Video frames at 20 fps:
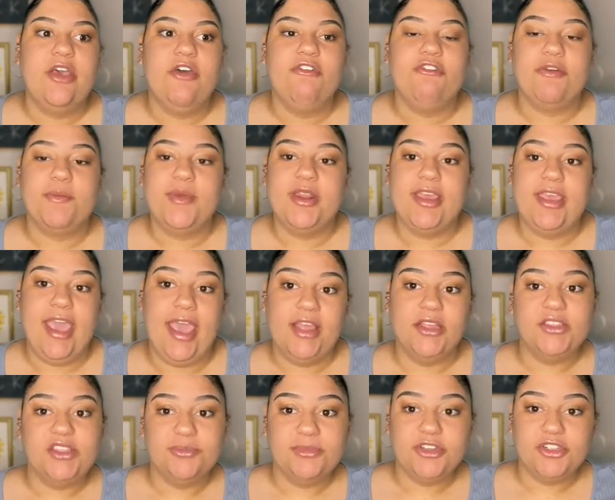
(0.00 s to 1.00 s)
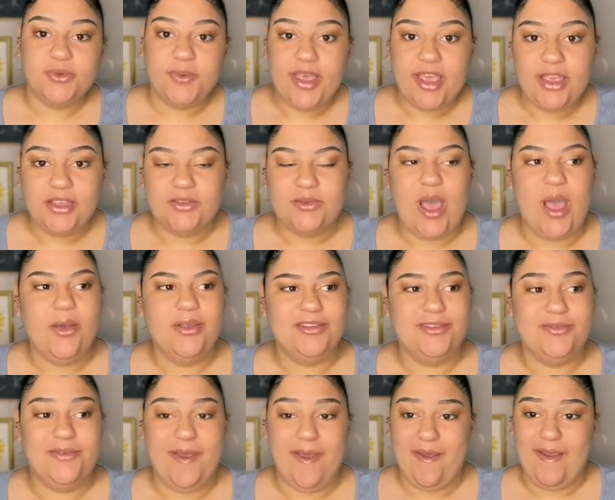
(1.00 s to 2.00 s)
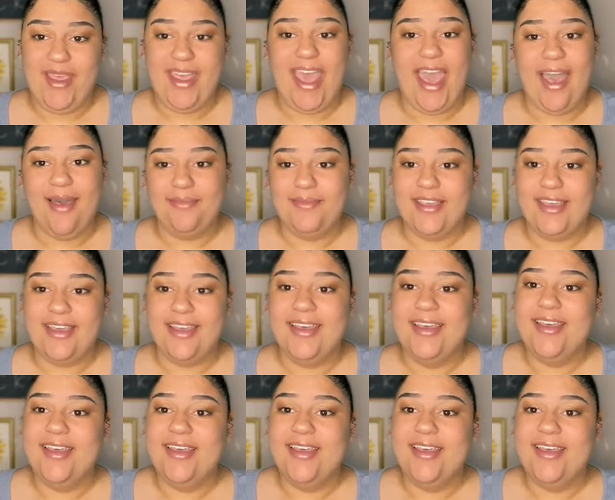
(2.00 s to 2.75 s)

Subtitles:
for me to gain too much weight. So I was very happy